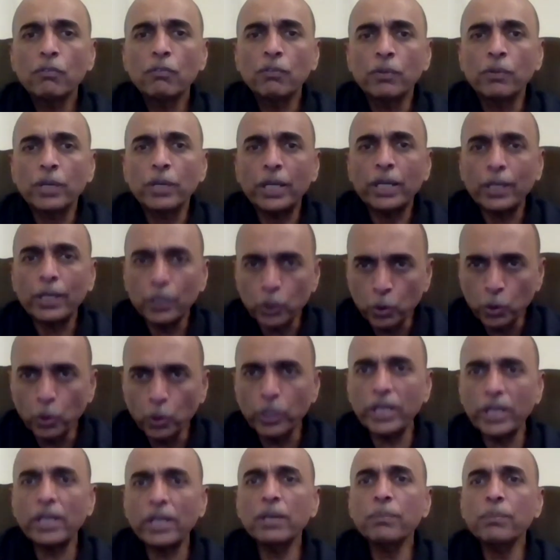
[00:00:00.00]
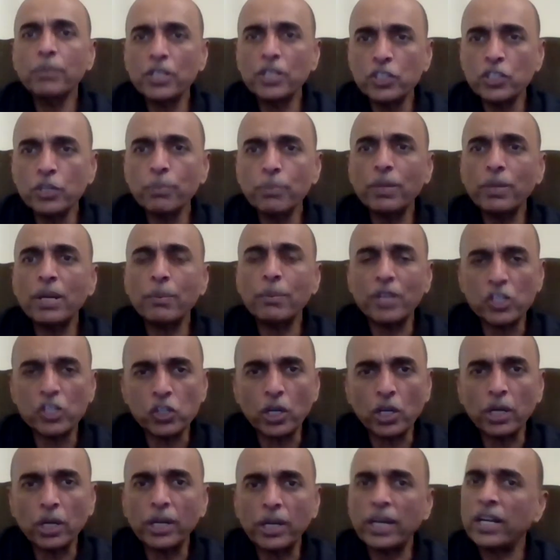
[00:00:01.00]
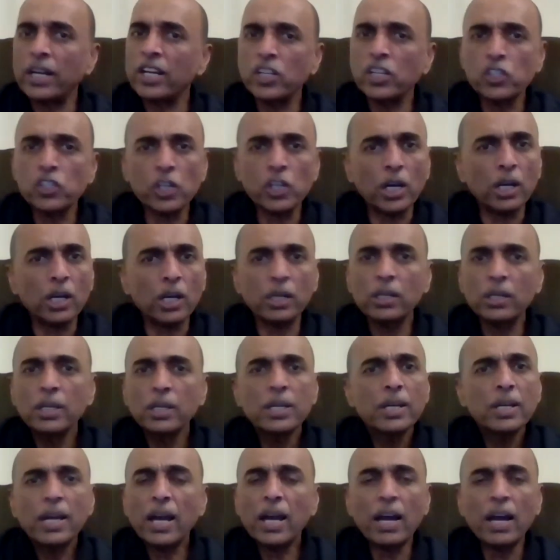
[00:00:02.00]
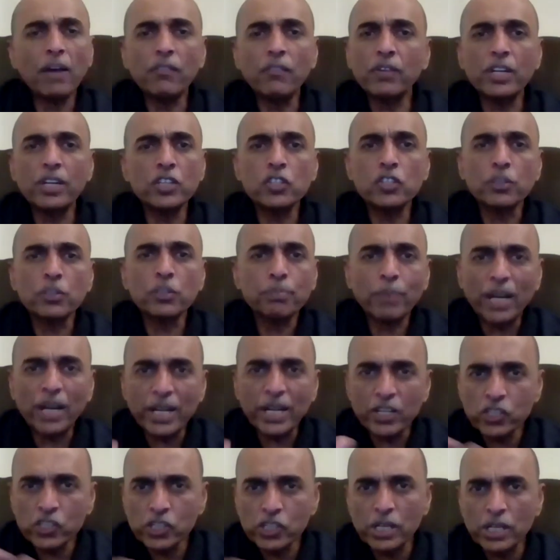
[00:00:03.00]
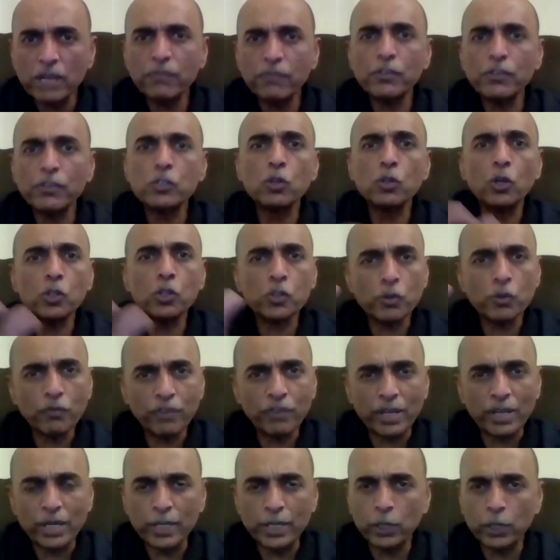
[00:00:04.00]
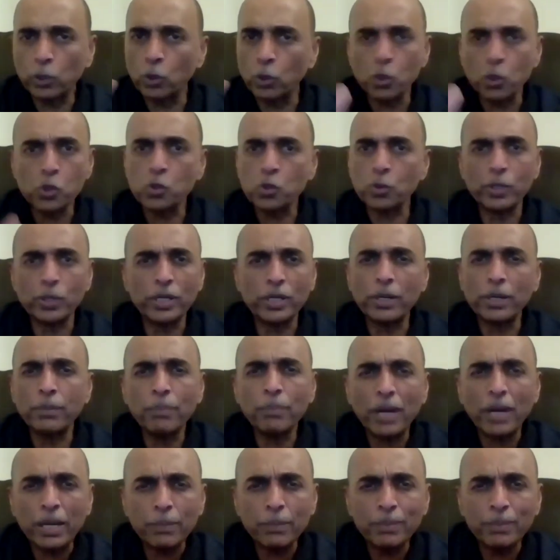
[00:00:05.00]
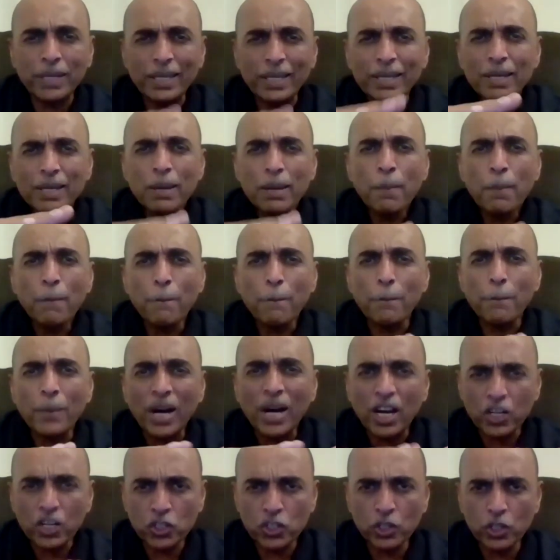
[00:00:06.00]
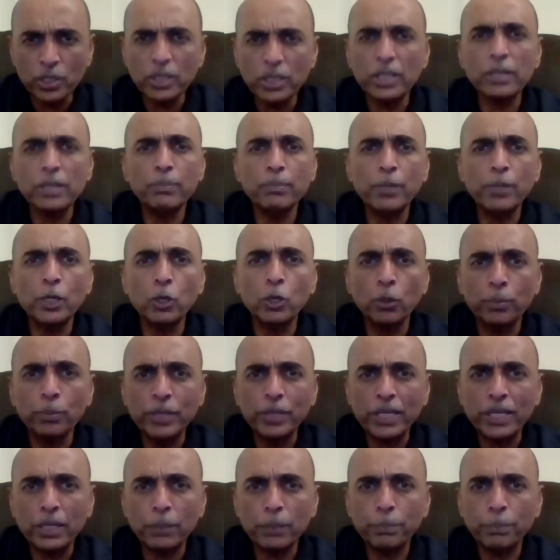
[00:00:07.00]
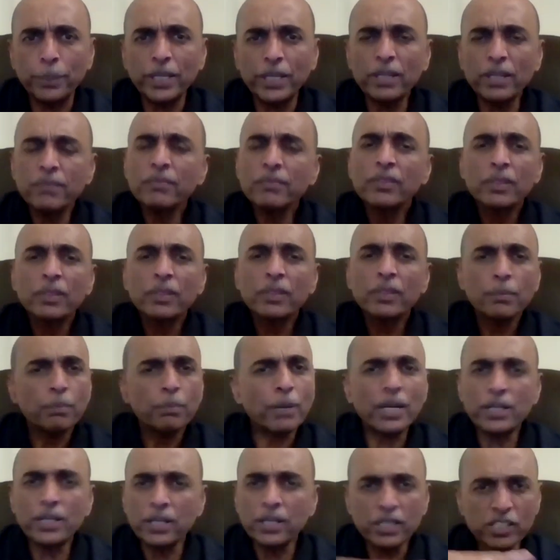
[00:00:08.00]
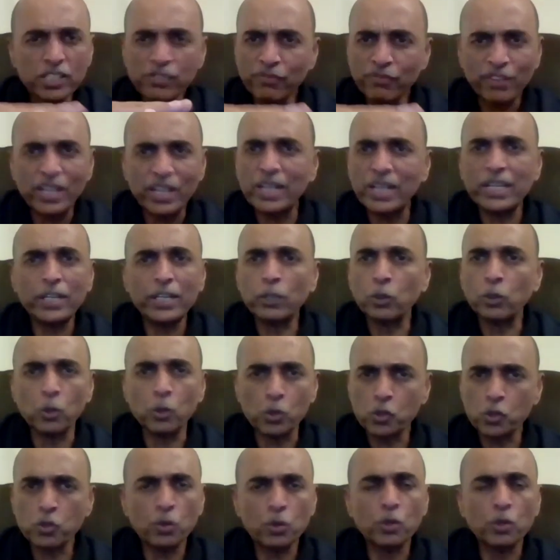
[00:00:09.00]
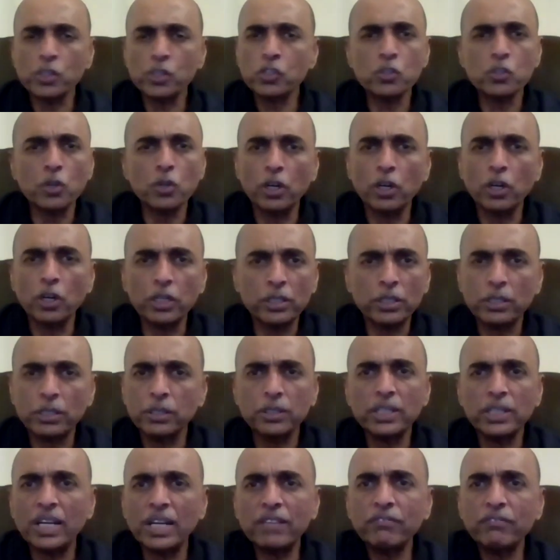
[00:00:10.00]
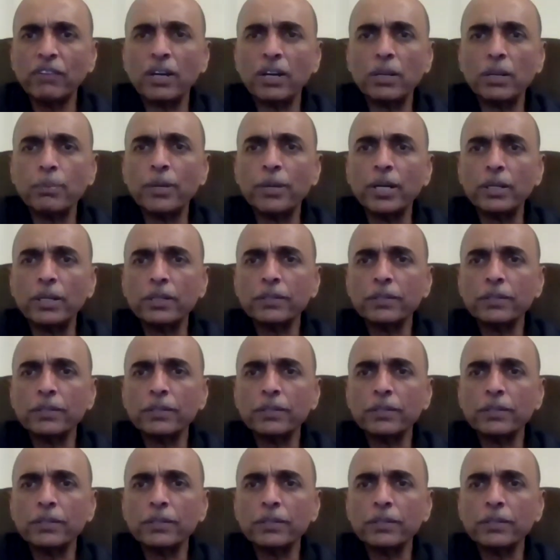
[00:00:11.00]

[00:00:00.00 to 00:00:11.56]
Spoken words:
including PGPM HR. And HR average by itself is also fairly close to it. It might be marginally below BLP, but it is fairly close. So it's not that far apart.